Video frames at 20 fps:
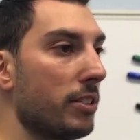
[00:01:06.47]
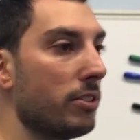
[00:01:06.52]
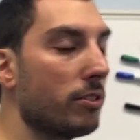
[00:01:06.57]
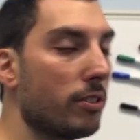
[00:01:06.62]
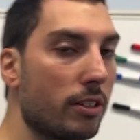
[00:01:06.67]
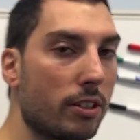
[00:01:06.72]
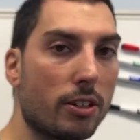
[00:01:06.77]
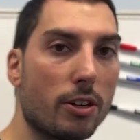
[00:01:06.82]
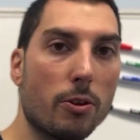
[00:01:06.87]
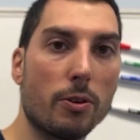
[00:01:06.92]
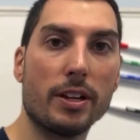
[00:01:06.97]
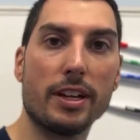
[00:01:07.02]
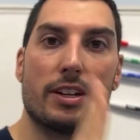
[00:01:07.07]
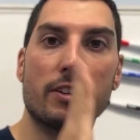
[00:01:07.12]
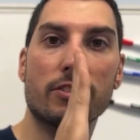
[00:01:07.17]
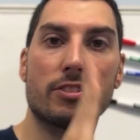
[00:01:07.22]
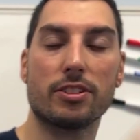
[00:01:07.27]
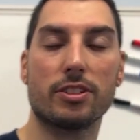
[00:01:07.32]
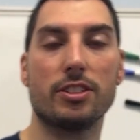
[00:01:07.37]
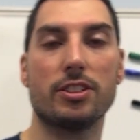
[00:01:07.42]
So I'm gonna go here,
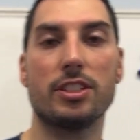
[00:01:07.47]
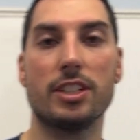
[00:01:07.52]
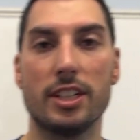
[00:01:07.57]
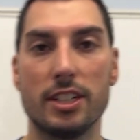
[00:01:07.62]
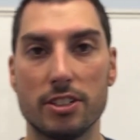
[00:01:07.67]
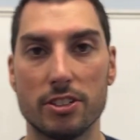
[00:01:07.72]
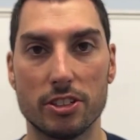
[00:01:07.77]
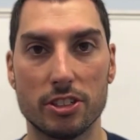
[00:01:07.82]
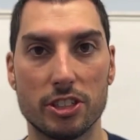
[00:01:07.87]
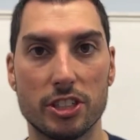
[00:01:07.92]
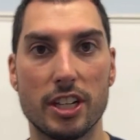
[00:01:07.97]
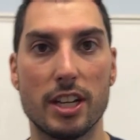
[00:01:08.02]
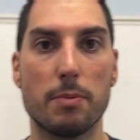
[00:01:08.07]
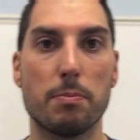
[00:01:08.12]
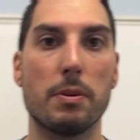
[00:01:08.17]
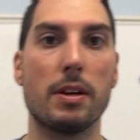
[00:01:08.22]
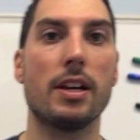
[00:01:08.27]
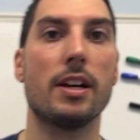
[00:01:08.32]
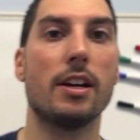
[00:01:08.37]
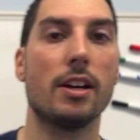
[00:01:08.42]
it's gonna change the shape